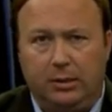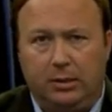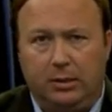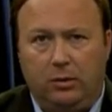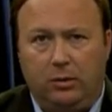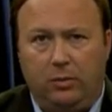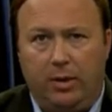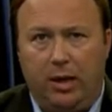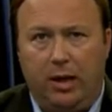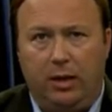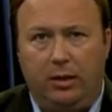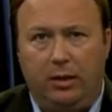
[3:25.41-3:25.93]

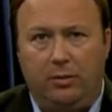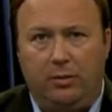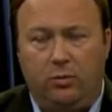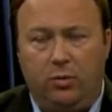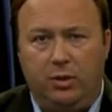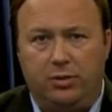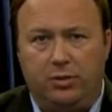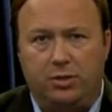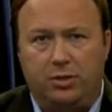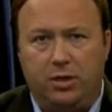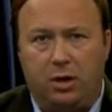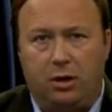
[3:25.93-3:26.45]
Well, it
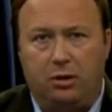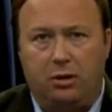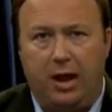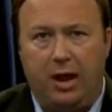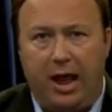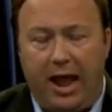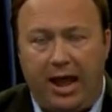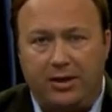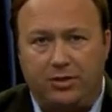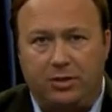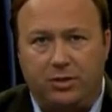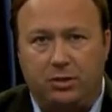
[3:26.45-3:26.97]
was Kurt
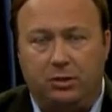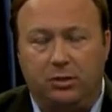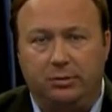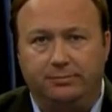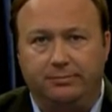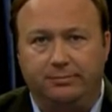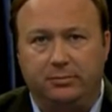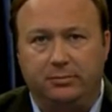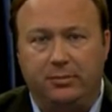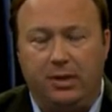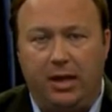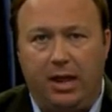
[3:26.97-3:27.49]
Haskell
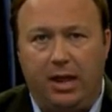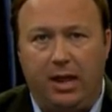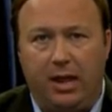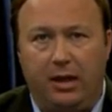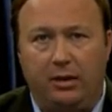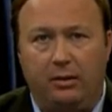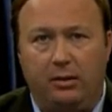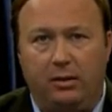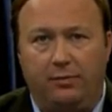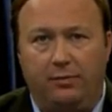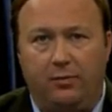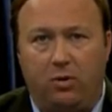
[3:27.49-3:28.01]

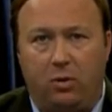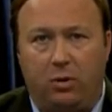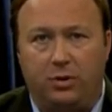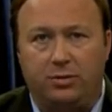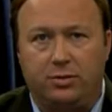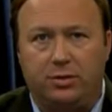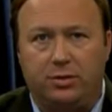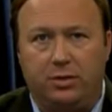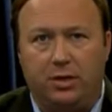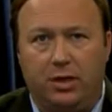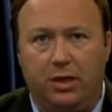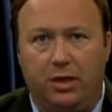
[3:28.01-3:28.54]
and, of
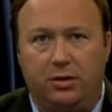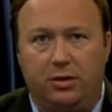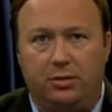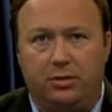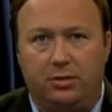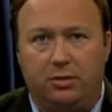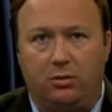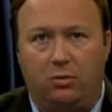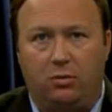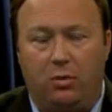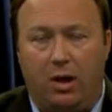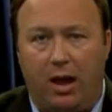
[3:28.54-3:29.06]
course,
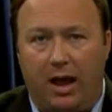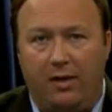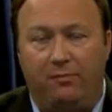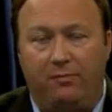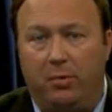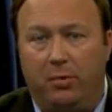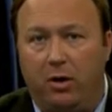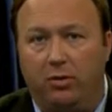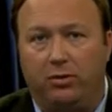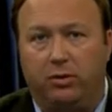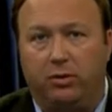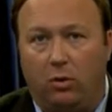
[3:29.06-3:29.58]
his wife,
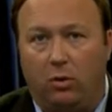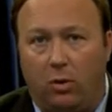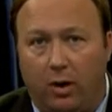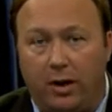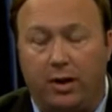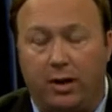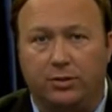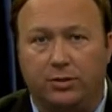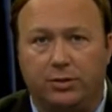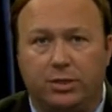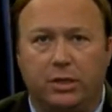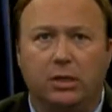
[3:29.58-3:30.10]
both
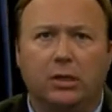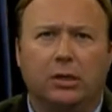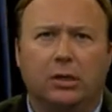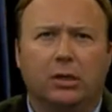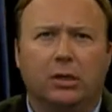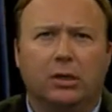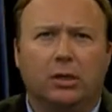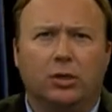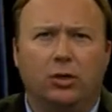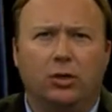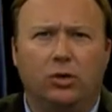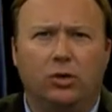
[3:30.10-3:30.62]
lawyers,
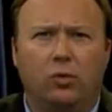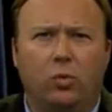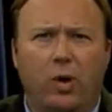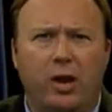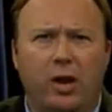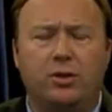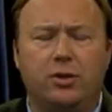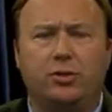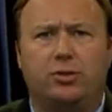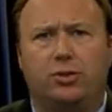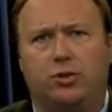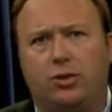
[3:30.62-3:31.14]
who
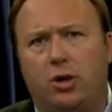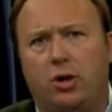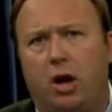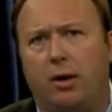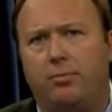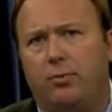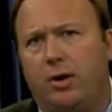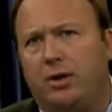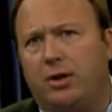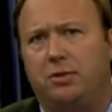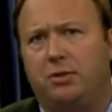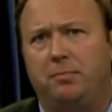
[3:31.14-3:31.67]
witnessed the
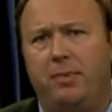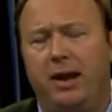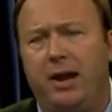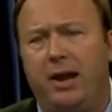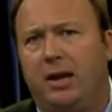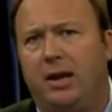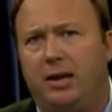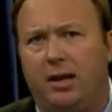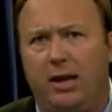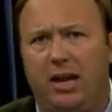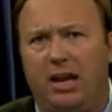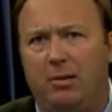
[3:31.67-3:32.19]
sharp-dressed
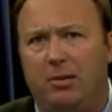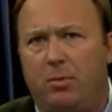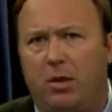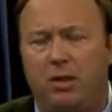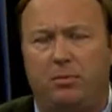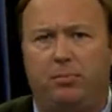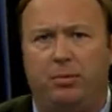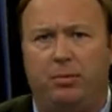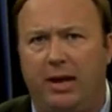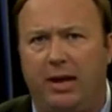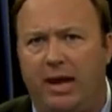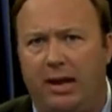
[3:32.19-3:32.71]
man getting him on the
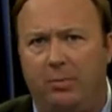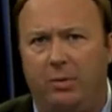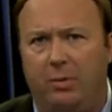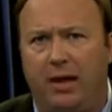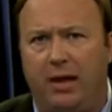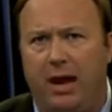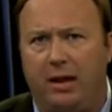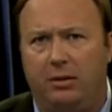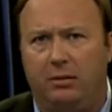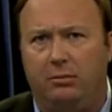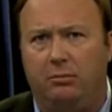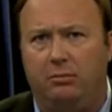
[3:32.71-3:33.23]
plane
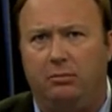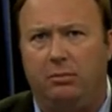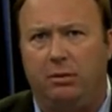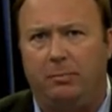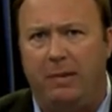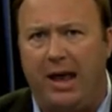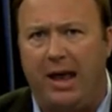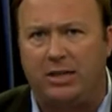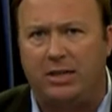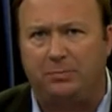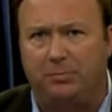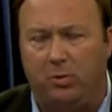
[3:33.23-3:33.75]
without the
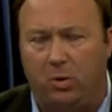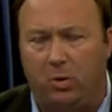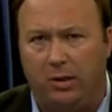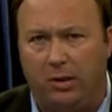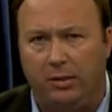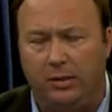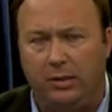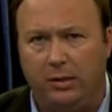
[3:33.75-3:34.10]
passport.